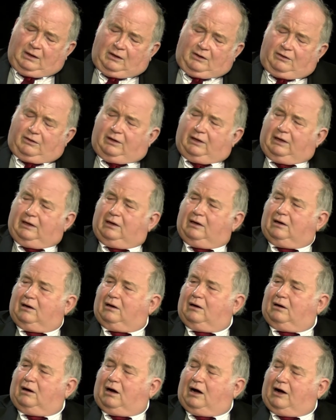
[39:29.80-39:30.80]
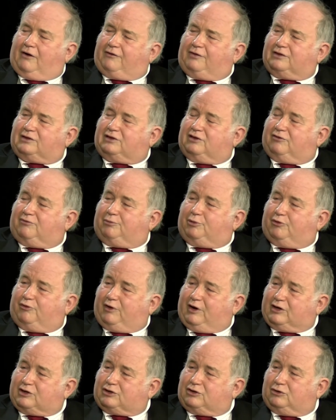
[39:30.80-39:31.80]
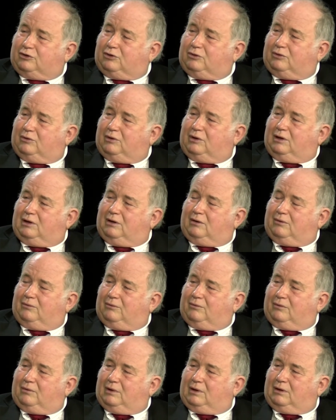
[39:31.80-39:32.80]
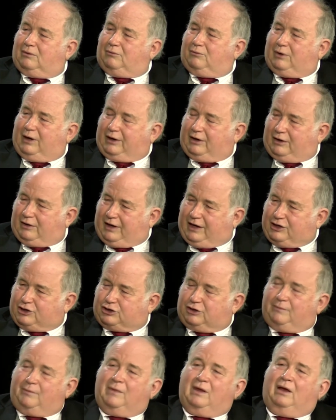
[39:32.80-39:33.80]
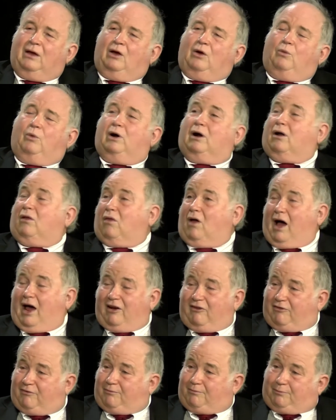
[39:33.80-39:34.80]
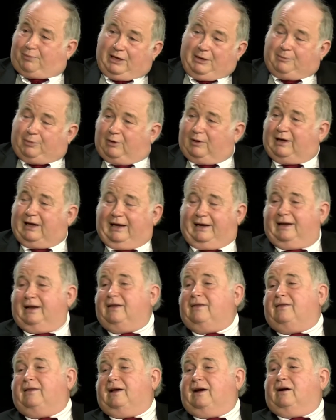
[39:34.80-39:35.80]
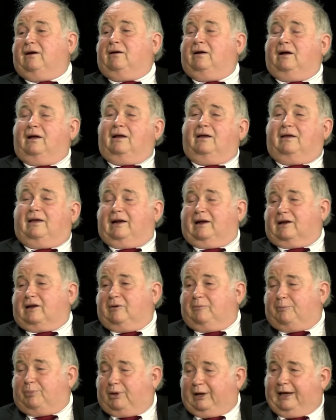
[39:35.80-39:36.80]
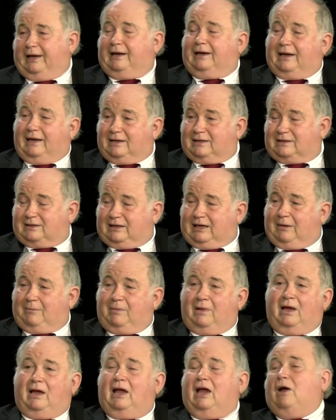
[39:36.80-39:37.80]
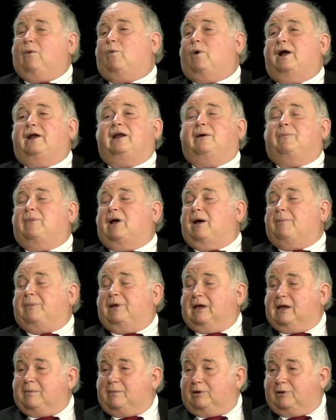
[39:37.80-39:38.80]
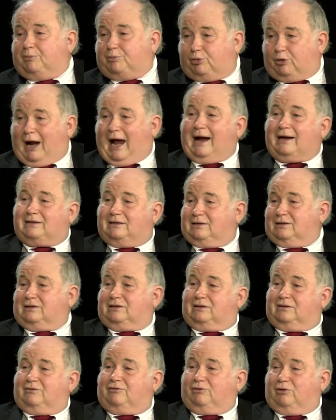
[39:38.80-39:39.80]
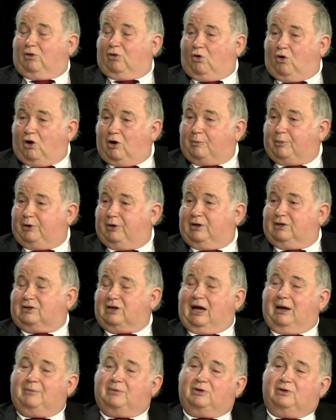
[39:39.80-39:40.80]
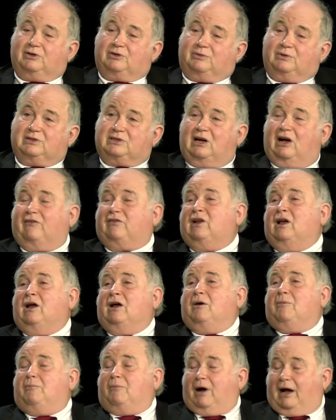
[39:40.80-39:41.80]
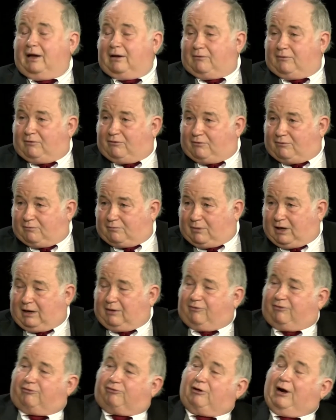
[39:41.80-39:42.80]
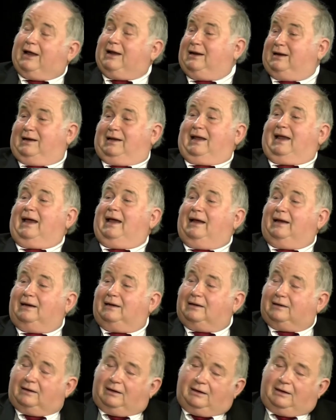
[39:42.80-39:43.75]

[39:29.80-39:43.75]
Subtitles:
the Office of Professional Regulation, where a lot of people get in there, get a complaint against them, and wind up not being able to practice for a long period of time till it's resolved. My friend and